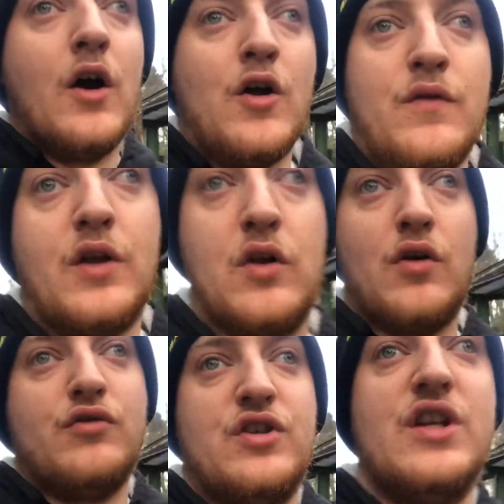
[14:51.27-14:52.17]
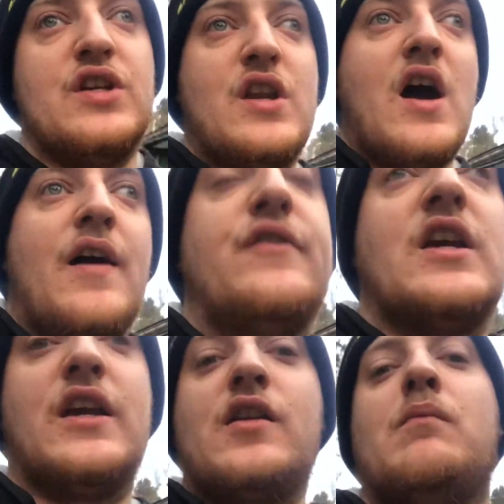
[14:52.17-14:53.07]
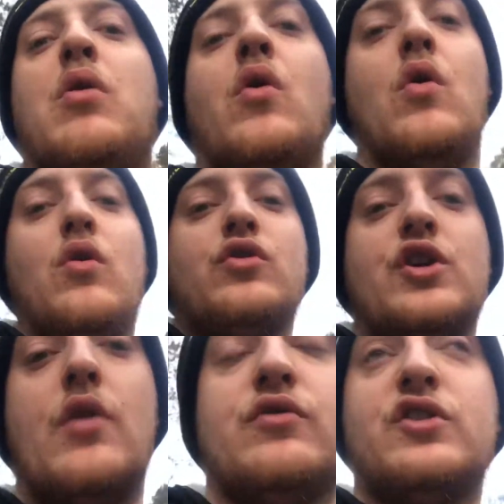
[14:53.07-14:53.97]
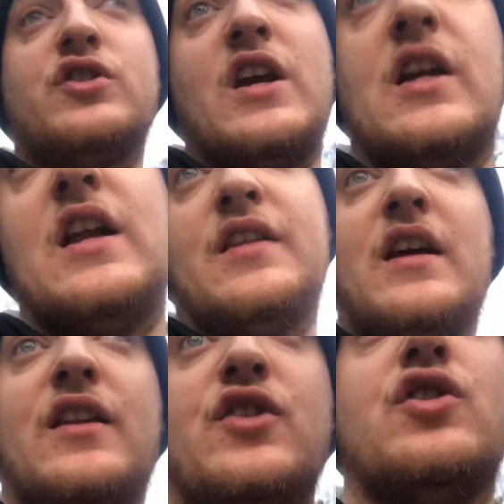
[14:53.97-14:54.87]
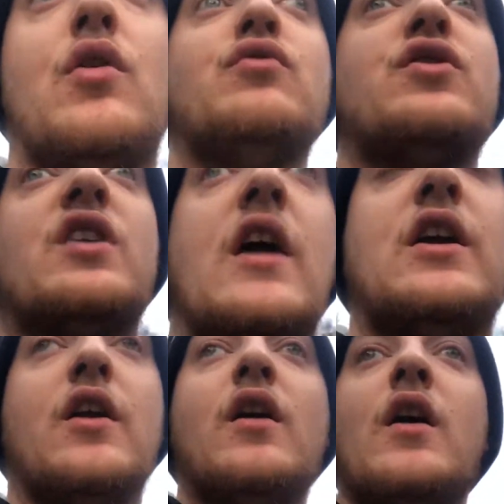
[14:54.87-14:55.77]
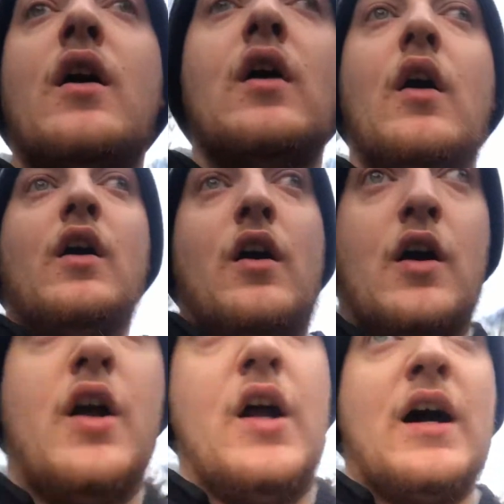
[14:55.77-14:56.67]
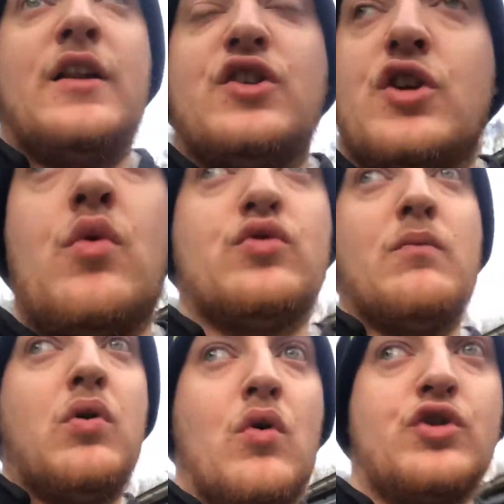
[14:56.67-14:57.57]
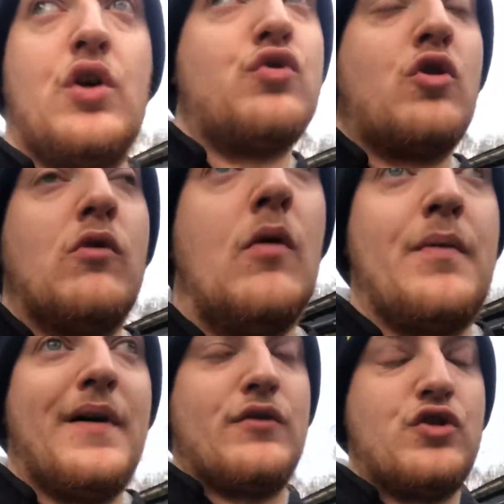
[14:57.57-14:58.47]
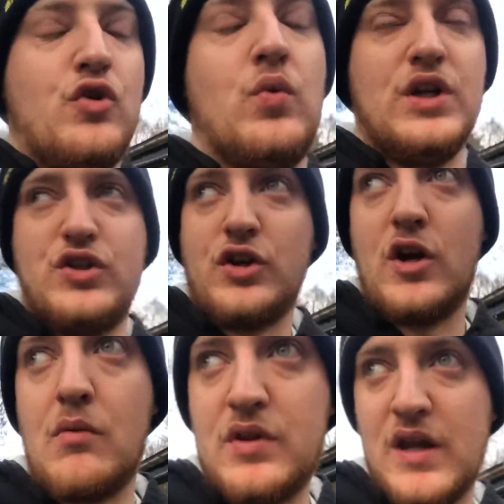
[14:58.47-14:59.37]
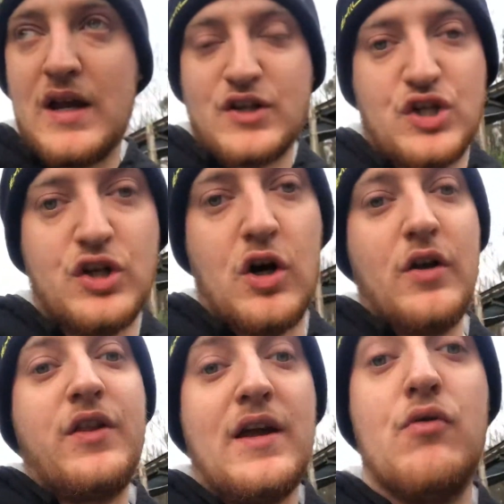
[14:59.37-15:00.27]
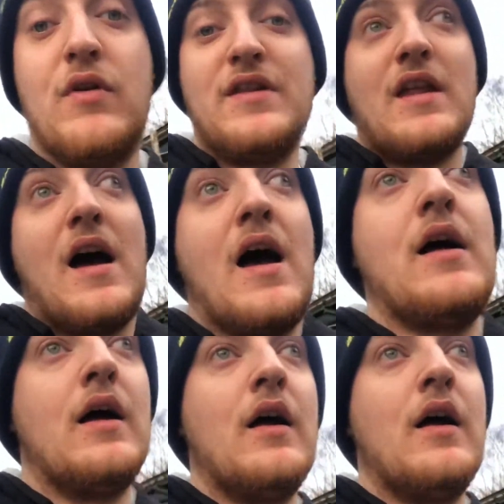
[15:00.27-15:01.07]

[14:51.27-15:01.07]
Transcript: over the close season I've taken, Paul Jones has taken, and Alex Jones has taken. Alex Jones and Paul Jones come up about 2 weeks ago, and they were in there.